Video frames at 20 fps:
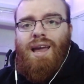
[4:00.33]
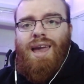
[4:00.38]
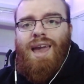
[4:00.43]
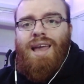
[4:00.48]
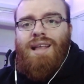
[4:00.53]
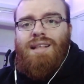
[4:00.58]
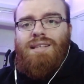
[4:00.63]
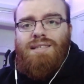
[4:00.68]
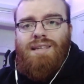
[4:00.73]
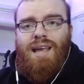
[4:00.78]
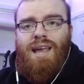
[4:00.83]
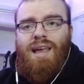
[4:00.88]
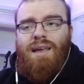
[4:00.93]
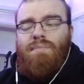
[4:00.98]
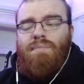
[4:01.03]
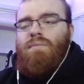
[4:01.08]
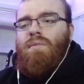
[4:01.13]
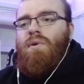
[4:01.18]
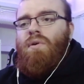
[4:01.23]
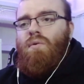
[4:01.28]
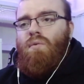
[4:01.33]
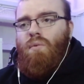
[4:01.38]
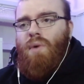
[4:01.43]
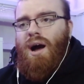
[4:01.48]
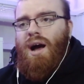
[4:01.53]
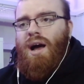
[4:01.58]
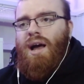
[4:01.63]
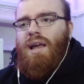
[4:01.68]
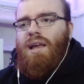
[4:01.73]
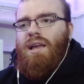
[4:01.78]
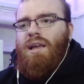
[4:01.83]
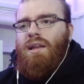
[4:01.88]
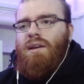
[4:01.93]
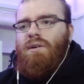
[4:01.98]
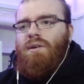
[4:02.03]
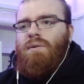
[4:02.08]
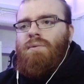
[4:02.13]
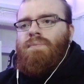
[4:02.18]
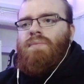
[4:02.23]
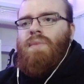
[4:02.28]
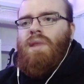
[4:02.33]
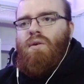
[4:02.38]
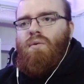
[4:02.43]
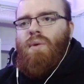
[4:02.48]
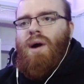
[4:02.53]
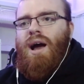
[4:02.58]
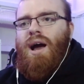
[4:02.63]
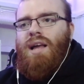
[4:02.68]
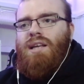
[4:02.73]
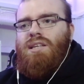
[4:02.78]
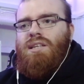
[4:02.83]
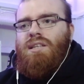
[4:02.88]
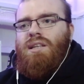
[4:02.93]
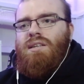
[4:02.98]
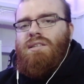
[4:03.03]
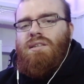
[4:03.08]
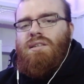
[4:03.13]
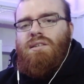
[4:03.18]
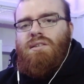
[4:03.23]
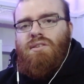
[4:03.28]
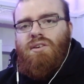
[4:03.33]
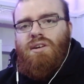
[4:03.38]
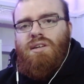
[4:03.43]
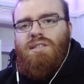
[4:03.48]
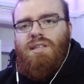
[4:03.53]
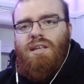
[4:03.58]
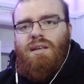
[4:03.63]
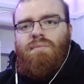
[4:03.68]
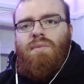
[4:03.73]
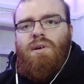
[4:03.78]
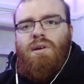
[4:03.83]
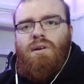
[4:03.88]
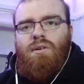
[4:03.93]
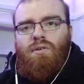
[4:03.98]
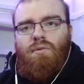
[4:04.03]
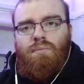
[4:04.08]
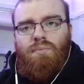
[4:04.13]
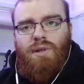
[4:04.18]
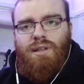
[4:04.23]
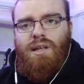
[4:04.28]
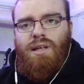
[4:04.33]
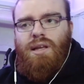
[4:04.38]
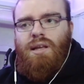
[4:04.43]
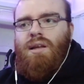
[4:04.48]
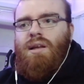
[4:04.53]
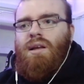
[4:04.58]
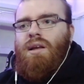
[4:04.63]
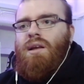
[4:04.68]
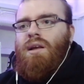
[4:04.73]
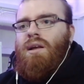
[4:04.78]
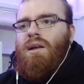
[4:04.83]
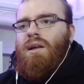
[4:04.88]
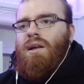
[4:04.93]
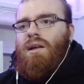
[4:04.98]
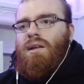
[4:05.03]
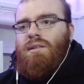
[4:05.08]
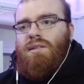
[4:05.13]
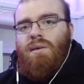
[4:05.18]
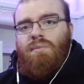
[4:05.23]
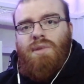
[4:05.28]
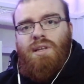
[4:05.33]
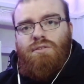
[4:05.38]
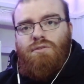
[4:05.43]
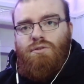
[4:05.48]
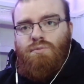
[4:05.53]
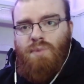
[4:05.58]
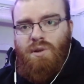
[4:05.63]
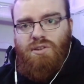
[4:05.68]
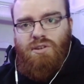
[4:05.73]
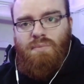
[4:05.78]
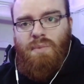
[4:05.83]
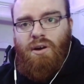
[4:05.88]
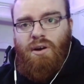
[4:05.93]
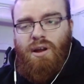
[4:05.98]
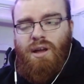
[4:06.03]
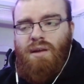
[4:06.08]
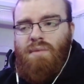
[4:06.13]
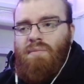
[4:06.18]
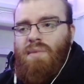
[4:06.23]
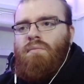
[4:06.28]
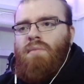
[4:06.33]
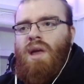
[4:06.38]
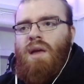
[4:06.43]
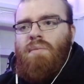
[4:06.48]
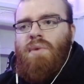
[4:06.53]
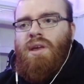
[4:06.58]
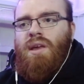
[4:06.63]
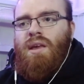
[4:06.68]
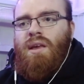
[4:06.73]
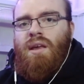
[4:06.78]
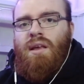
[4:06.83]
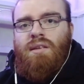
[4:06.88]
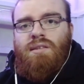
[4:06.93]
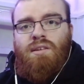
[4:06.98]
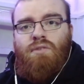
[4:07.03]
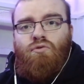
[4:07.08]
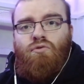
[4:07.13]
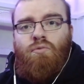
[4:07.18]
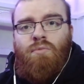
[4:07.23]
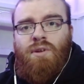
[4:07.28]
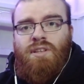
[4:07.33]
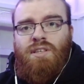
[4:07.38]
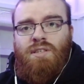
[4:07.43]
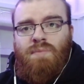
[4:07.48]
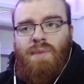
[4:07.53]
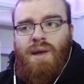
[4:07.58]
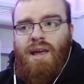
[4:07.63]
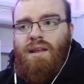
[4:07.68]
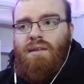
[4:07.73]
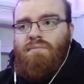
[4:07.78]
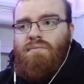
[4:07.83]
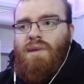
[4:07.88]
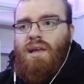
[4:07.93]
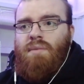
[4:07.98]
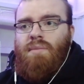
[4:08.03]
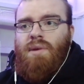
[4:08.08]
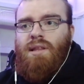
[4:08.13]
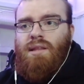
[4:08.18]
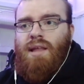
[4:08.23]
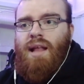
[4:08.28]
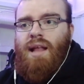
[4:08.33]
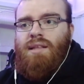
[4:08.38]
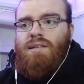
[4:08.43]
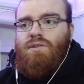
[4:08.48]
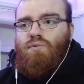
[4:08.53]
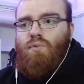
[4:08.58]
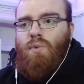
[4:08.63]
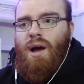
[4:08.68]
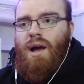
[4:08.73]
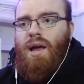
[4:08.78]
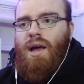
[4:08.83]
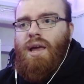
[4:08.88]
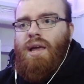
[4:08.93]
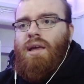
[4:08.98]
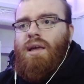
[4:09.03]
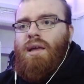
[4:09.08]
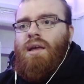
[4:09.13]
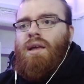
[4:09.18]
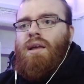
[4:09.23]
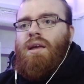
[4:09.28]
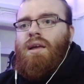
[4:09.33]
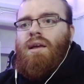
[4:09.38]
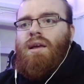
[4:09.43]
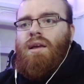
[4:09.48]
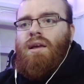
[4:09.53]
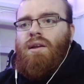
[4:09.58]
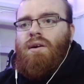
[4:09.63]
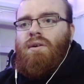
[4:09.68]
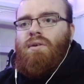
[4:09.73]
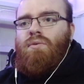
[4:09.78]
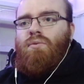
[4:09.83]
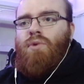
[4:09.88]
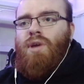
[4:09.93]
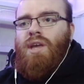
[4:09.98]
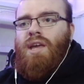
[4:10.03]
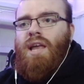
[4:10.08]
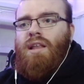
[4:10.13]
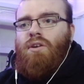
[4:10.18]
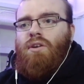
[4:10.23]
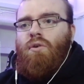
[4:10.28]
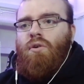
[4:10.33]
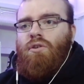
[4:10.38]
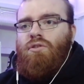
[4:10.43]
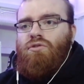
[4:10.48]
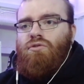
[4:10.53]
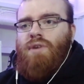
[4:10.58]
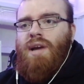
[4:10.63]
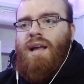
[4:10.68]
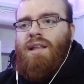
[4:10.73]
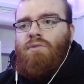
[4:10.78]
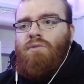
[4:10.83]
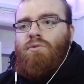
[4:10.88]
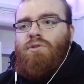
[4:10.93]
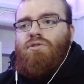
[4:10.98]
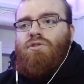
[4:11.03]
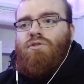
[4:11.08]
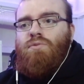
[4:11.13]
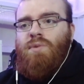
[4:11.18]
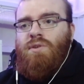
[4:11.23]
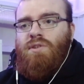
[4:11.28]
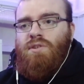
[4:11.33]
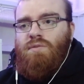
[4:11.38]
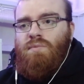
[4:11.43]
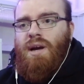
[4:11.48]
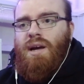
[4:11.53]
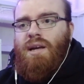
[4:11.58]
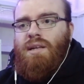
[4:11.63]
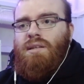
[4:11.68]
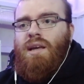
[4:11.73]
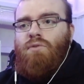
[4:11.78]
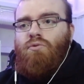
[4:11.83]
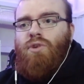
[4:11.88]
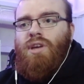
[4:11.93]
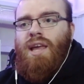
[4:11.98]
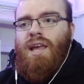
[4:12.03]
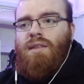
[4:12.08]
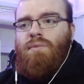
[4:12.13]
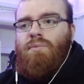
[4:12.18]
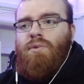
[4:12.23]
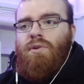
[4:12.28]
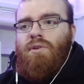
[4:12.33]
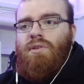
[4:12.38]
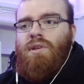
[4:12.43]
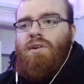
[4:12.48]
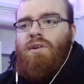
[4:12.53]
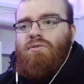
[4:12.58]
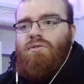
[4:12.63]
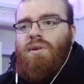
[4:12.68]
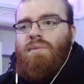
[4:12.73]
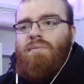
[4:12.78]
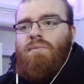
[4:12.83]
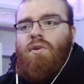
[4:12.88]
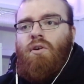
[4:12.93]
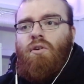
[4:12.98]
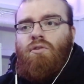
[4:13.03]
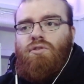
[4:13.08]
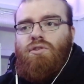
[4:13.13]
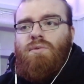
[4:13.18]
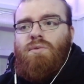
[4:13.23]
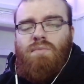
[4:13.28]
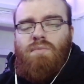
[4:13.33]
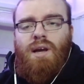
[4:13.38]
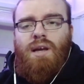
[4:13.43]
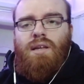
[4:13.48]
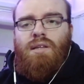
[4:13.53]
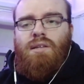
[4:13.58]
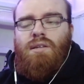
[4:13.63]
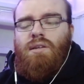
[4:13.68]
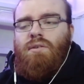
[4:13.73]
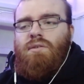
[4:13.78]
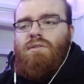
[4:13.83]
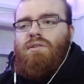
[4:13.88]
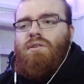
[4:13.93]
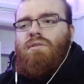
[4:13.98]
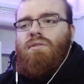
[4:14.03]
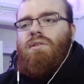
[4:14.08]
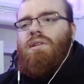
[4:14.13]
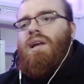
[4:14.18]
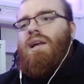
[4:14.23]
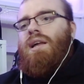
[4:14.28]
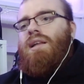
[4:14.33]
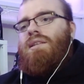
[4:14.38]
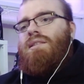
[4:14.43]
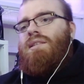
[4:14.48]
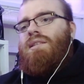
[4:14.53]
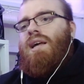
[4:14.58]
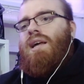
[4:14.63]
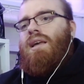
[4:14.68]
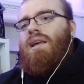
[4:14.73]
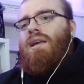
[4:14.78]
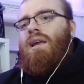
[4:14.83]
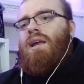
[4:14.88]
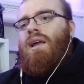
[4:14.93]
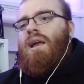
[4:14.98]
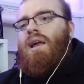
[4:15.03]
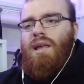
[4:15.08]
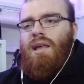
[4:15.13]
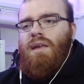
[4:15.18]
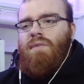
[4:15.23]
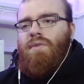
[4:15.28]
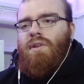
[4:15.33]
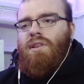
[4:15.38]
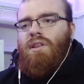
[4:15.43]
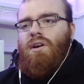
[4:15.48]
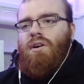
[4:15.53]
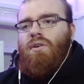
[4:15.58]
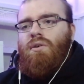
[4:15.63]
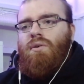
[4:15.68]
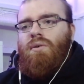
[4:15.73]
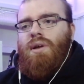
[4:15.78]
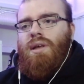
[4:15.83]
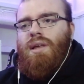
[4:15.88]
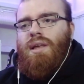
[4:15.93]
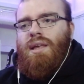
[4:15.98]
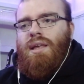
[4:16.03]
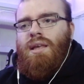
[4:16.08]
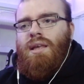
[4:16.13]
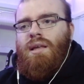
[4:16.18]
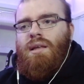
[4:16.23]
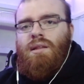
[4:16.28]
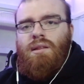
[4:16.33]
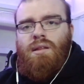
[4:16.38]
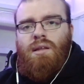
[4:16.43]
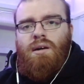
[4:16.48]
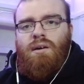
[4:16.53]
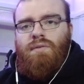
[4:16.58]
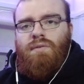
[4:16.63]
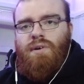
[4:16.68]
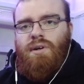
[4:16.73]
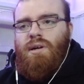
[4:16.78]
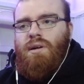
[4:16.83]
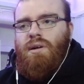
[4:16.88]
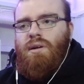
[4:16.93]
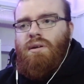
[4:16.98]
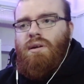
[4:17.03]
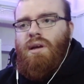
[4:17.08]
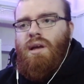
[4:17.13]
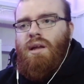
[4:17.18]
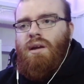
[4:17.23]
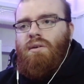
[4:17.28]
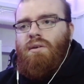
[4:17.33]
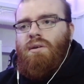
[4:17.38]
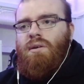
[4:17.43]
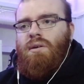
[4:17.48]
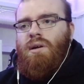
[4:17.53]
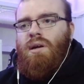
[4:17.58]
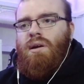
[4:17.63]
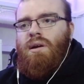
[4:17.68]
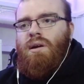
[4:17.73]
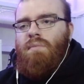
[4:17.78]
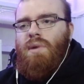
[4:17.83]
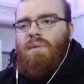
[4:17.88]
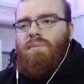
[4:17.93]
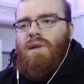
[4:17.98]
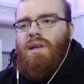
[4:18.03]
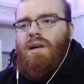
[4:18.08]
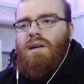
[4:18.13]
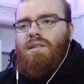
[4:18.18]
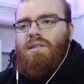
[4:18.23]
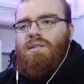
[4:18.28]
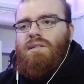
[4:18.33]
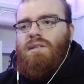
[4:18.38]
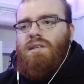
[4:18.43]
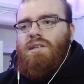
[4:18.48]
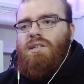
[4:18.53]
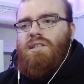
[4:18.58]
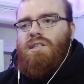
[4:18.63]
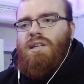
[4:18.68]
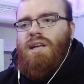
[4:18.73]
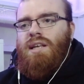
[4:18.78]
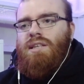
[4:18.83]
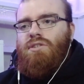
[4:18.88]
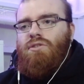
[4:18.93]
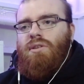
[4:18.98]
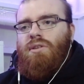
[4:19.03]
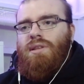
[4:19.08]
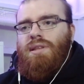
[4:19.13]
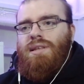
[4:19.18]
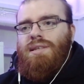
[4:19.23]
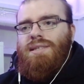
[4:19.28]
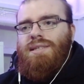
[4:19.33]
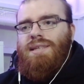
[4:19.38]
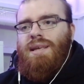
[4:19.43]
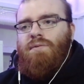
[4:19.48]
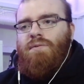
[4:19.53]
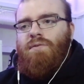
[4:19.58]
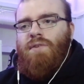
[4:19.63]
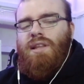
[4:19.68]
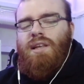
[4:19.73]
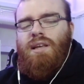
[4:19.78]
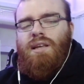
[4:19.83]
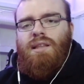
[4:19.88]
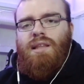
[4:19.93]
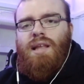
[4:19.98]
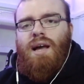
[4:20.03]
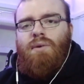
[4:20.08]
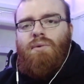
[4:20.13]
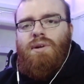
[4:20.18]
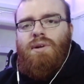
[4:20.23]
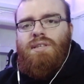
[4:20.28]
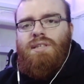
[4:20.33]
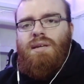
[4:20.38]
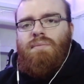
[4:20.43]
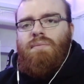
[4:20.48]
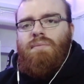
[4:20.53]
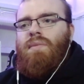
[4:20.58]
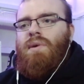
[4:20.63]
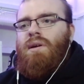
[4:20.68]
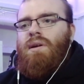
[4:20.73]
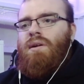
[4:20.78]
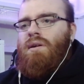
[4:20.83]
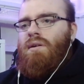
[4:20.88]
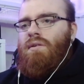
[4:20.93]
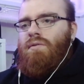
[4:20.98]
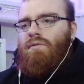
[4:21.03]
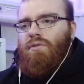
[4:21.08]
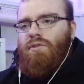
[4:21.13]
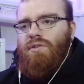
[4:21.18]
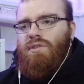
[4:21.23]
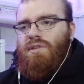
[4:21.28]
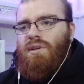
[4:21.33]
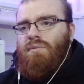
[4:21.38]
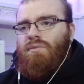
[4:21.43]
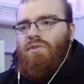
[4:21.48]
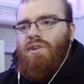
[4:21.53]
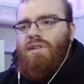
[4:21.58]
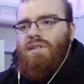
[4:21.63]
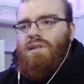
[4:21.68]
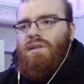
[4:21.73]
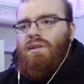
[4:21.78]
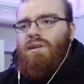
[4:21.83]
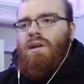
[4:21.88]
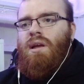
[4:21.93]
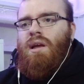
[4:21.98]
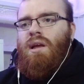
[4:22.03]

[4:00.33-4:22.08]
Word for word: against him. Why? You know why she doesn't trust him completely? Something suspicious about him. Maybe he is a woman's man. Maybe that's why. You know we can go on together with suspicious mind, and we can build our dream on suspicious mind. You know, so it's like even though he loves her. You know, but because she has not the same feeling towards him for some reason,